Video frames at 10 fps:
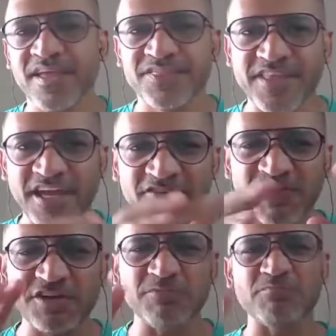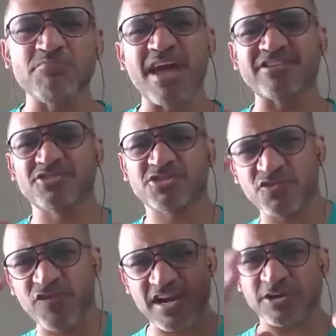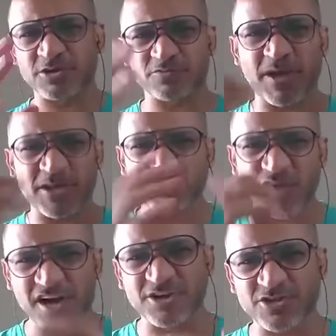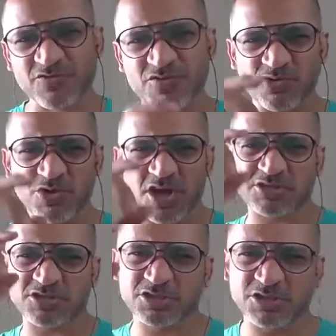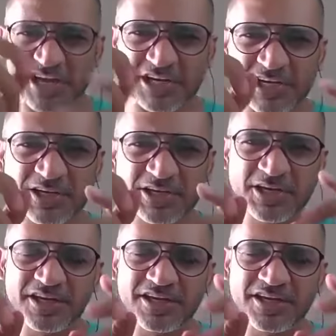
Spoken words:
Then we did massive analytics, and we took exactly